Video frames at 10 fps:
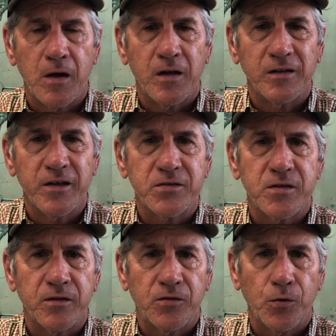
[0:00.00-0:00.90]

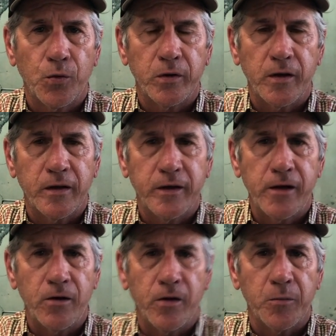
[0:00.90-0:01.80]
listening to it and
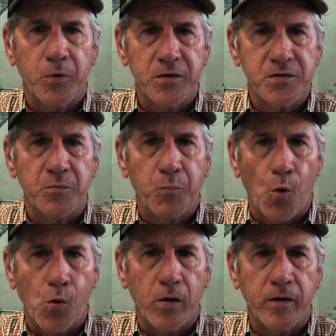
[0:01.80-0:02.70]
hearing it, but it's
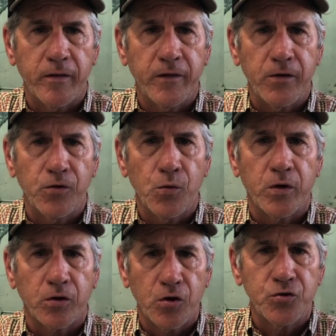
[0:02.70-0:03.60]
important, and they're doing
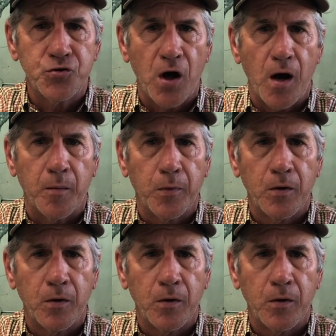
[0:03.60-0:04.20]
a good job